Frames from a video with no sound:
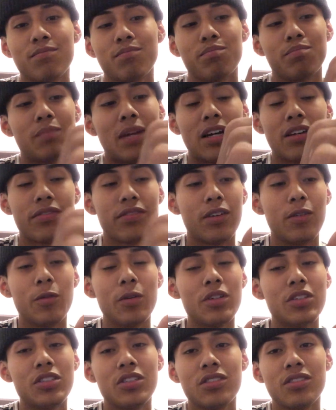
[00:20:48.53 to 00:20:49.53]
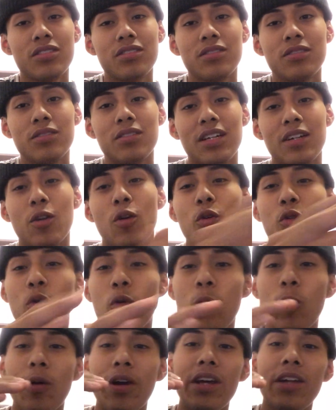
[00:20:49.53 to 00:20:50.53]
my front wheel just, like, all the
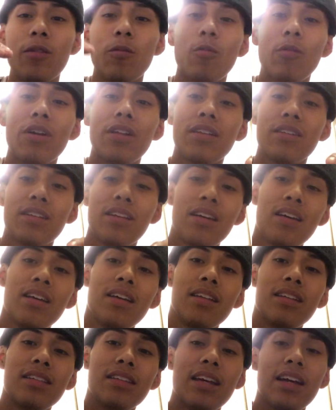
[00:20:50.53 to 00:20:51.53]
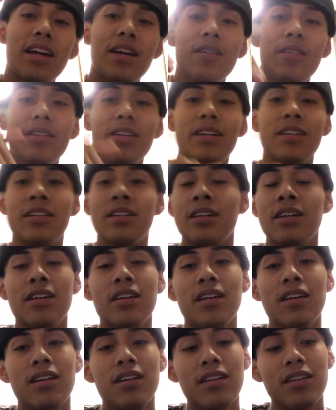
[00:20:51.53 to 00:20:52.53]
weight went down,
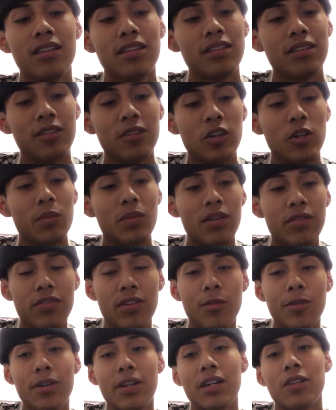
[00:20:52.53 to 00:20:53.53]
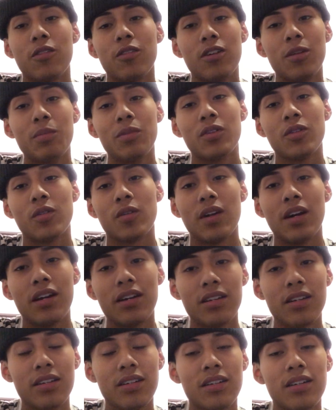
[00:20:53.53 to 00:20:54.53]
and my front wheel got caught up in the crack,
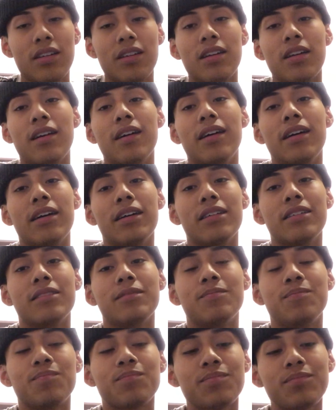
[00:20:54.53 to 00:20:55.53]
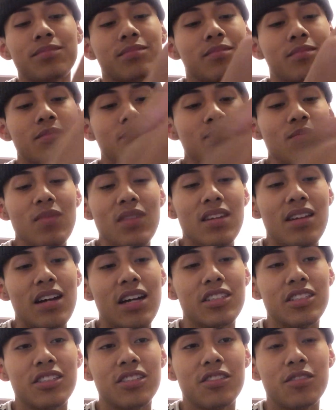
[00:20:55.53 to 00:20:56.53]
and I
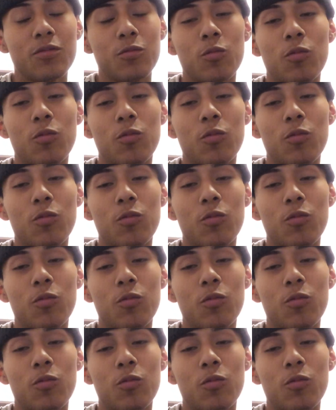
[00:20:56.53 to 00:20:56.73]
just